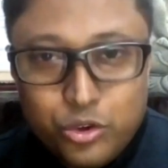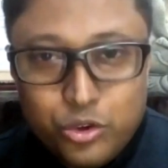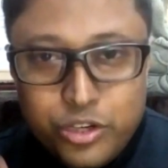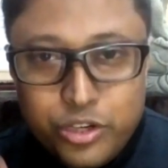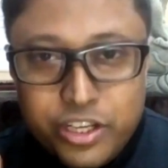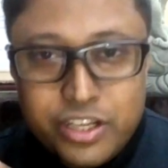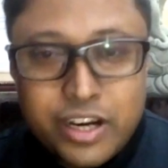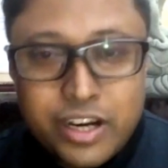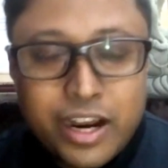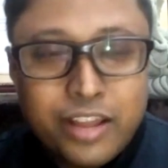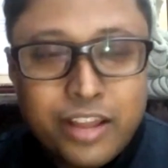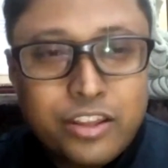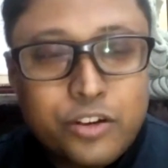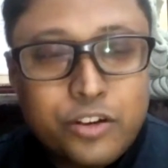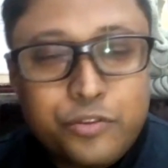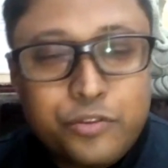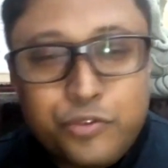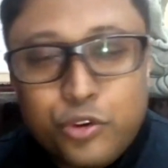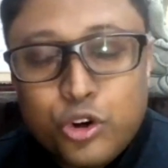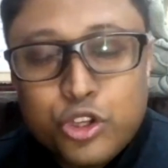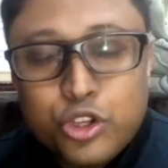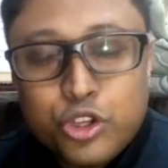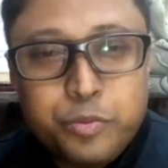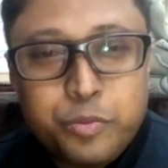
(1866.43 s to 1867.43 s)
You need another
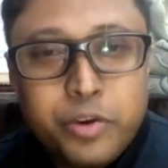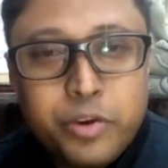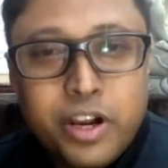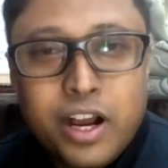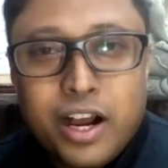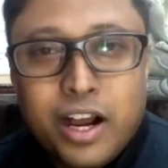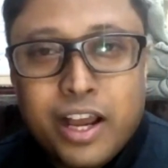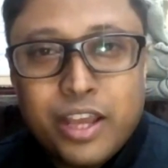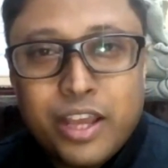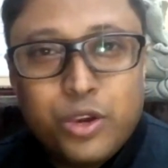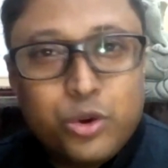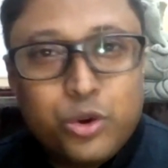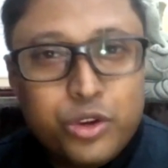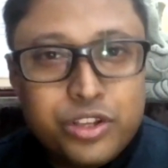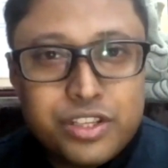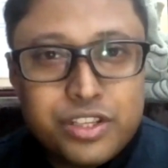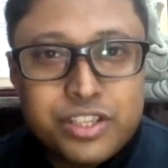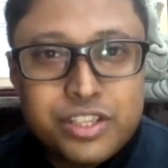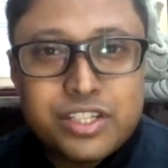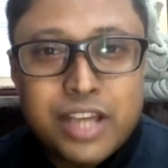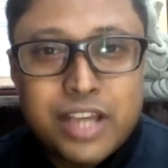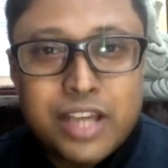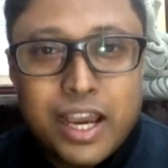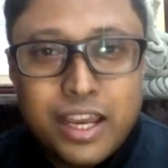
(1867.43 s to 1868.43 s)
fourth guy who is
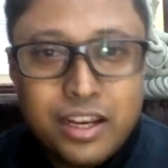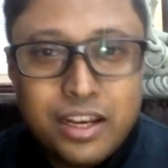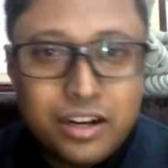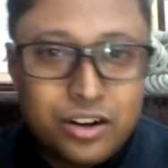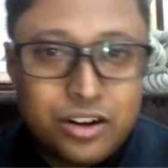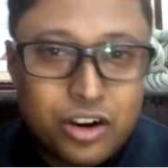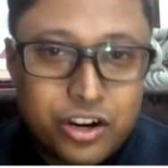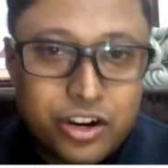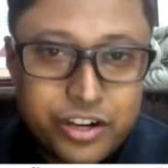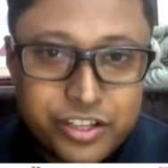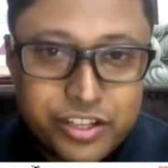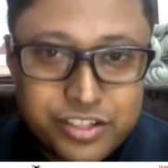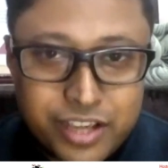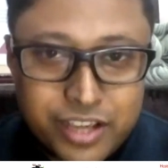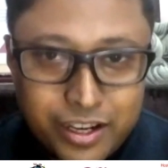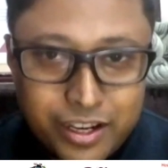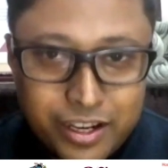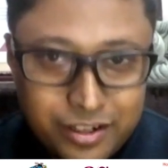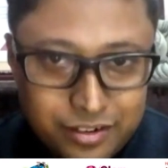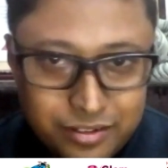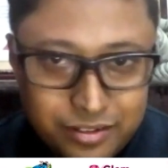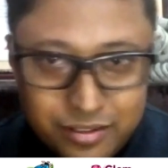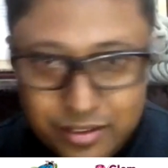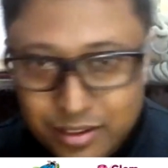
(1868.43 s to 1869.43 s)
a styler or
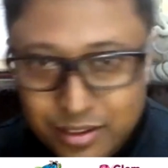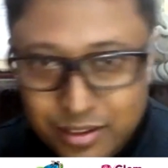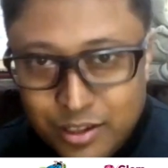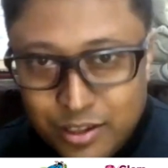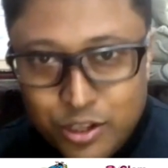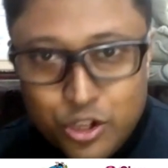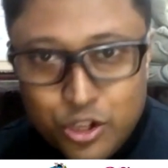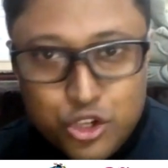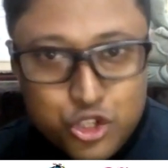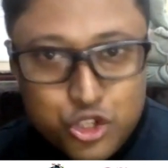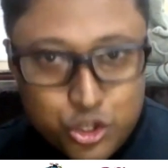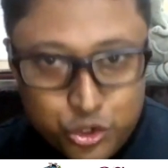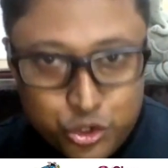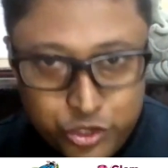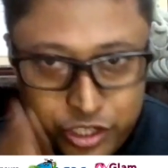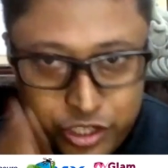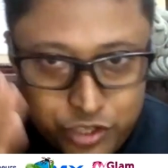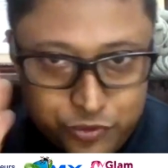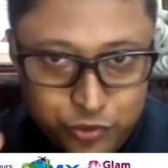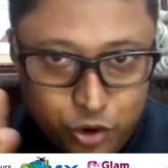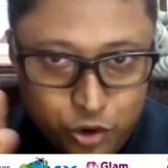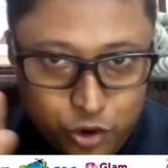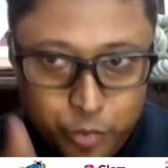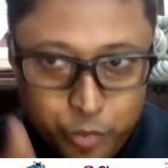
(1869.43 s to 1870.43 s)
designer. So you
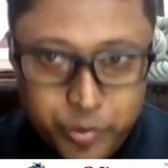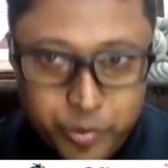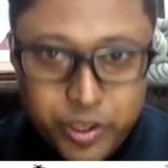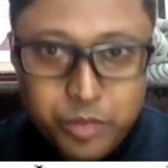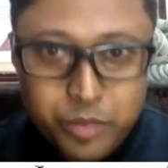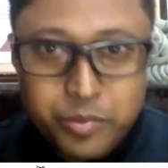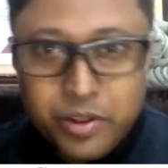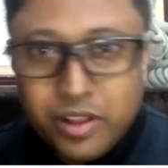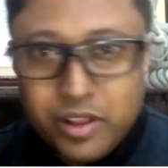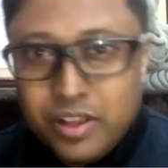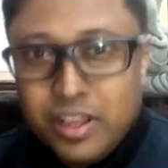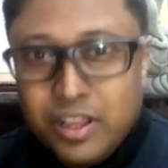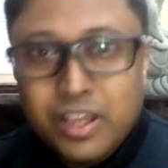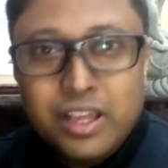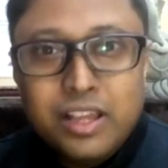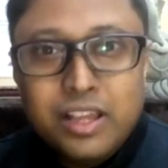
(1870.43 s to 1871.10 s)
need four people.